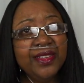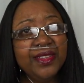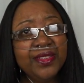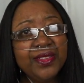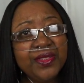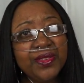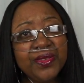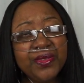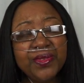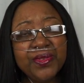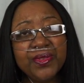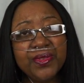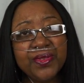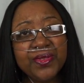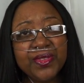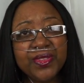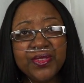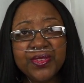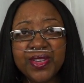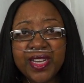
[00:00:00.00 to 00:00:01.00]
So
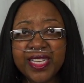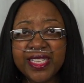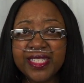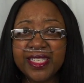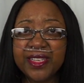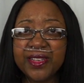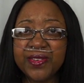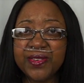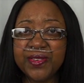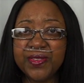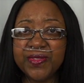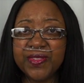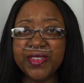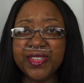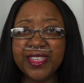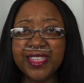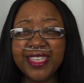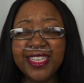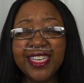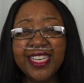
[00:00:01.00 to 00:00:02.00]
you guys can go
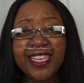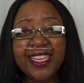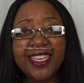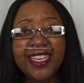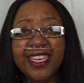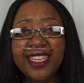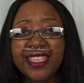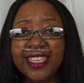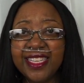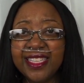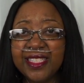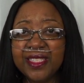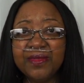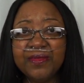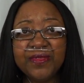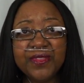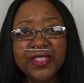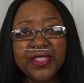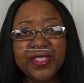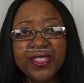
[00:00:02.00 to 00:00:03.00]
over and get
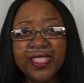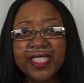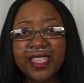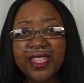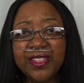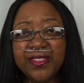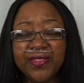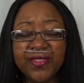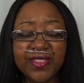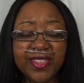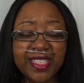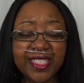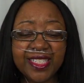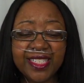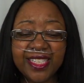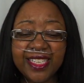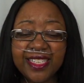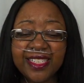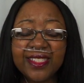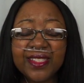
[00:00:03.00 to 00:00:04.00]
some for yourself, because
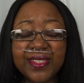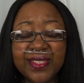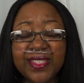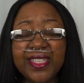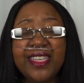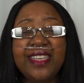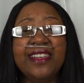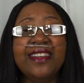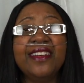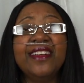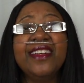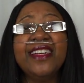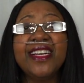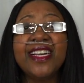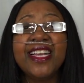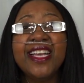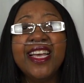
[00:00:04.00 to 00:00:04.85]
it is good hair,